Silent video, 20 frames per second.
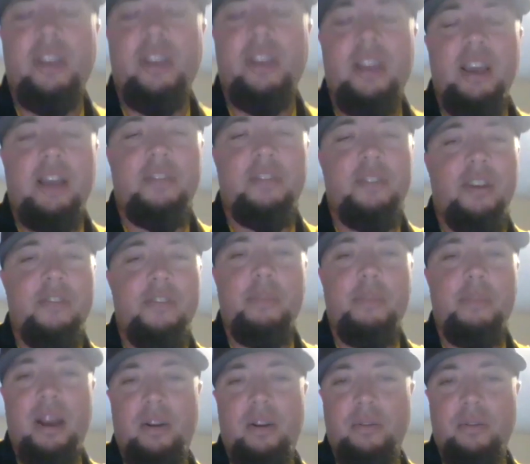like you have to have the
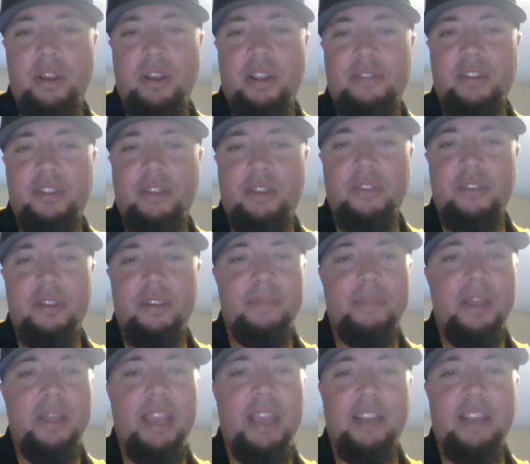power, you have to have
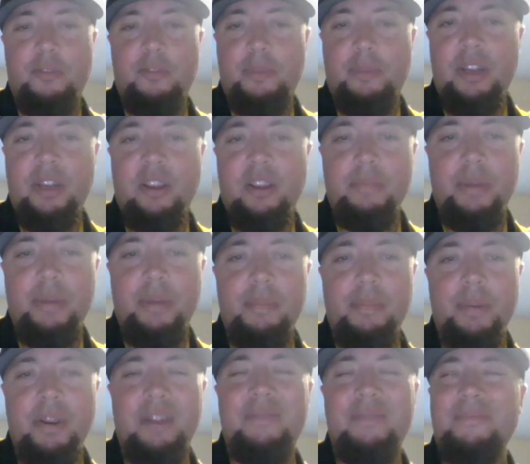the hand speed to
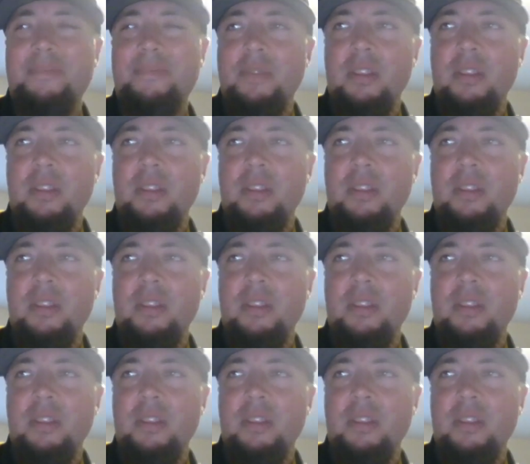compete, but